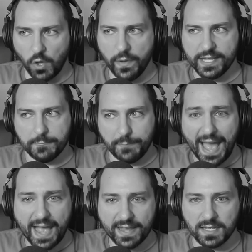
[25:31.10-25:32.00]
going
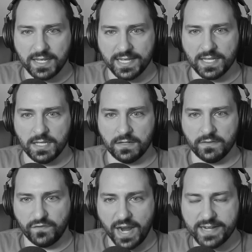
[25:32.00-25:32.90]
back and
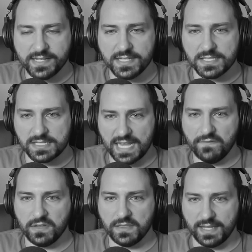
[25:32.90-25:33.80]
finding and
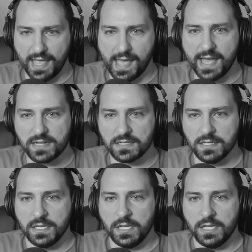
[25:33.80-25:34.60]
saving the cat